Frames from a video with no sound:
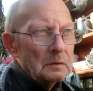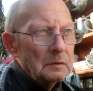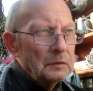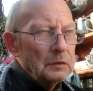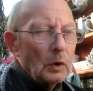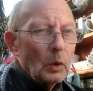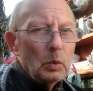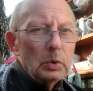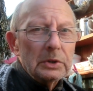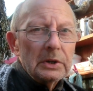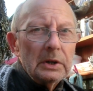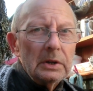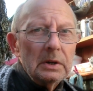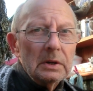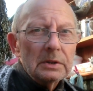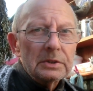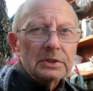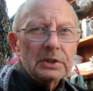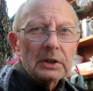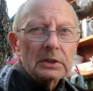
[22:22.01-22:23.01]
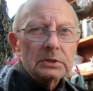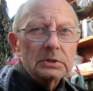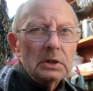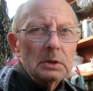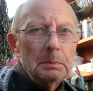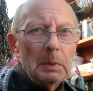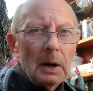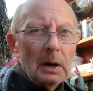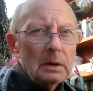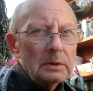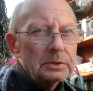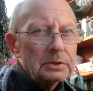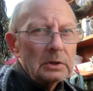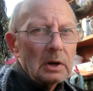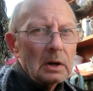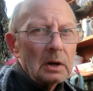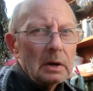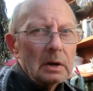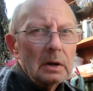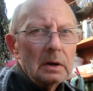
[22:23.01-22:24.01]
40-60 pounds
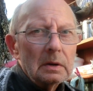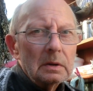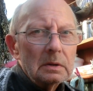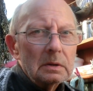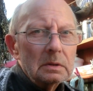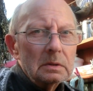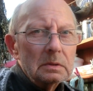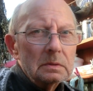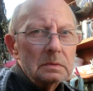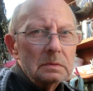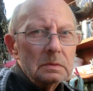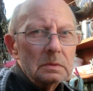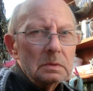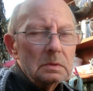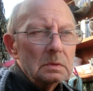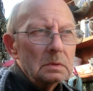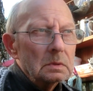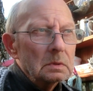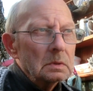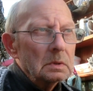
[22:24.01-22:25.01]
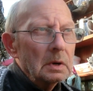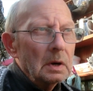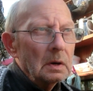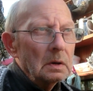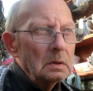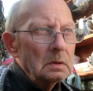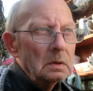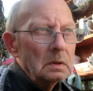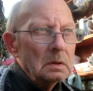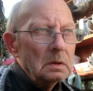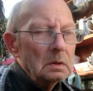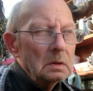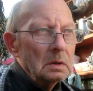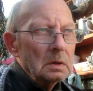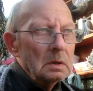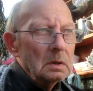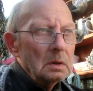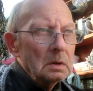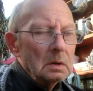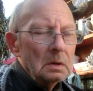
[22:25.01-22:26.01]
nearly, you know,
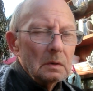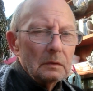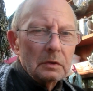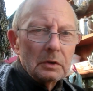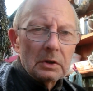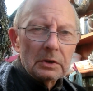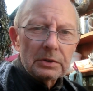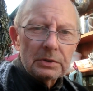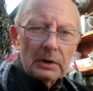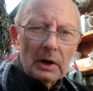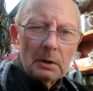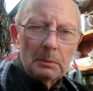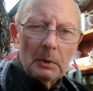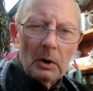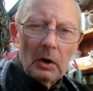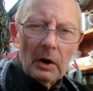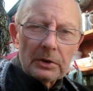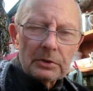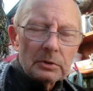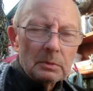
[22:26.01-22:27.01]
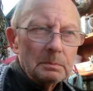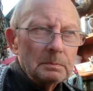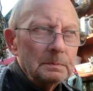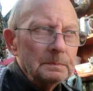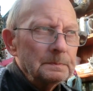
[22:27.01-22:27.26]
for the same item.